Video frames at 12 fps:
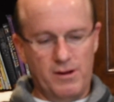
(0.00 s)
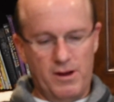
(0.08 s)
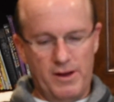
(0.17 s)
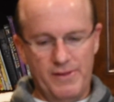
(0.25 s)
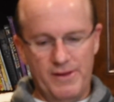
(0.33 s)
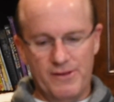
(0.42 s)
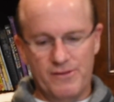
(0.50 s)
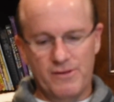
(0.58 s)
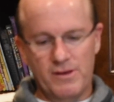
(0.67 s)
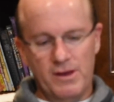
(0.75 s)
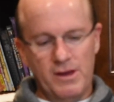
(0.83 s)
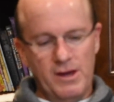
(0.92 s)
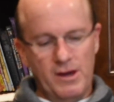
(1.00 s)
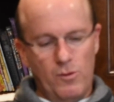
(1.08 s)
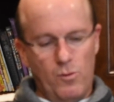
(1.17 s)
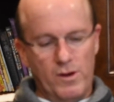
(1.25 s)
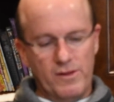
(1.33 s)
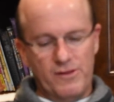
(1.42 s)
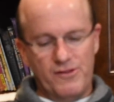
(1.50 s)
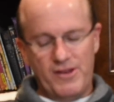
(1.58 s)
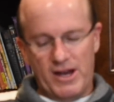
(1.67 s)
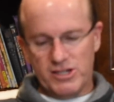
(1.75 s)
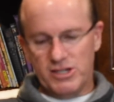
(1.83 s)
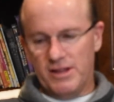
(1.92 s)
on this. One
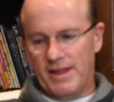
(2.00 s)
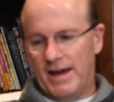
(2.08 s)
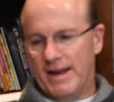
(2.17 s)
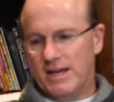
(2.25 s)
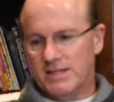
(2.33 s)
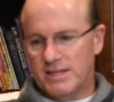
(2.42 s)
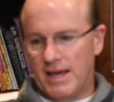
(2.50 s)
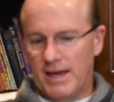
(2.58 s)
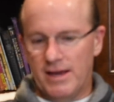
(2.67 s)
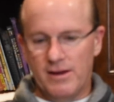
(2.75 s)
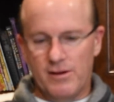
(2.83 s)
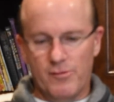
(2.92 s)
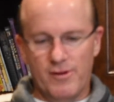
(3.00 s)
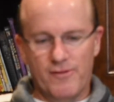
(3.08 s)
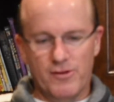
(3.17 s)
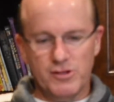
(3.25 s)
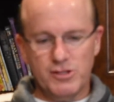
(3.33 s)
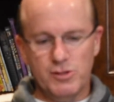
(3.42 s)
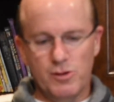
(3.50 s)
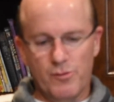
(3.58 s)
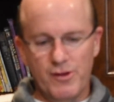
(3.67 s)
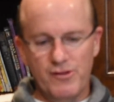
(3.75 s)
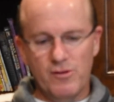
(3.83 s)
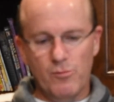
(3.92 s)
section of that essay refers to
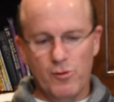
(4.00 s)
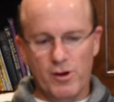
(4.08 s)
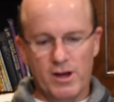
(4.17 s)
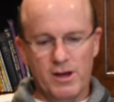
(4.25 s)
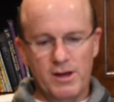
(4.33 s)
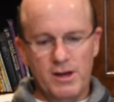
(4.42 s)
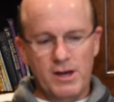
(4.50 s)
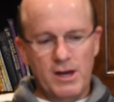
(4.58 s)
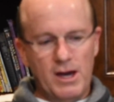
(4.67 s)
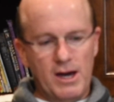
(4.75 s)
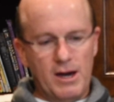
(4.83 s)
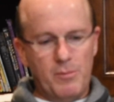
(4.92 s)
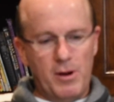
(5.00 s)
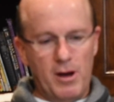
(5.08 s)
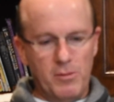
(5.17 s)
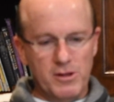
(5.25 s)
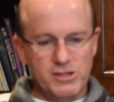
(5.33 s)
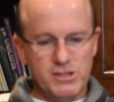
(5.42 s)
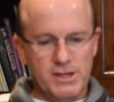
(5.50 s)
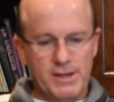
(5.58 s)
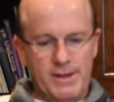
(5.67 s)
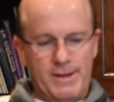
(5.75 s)
a recent book published.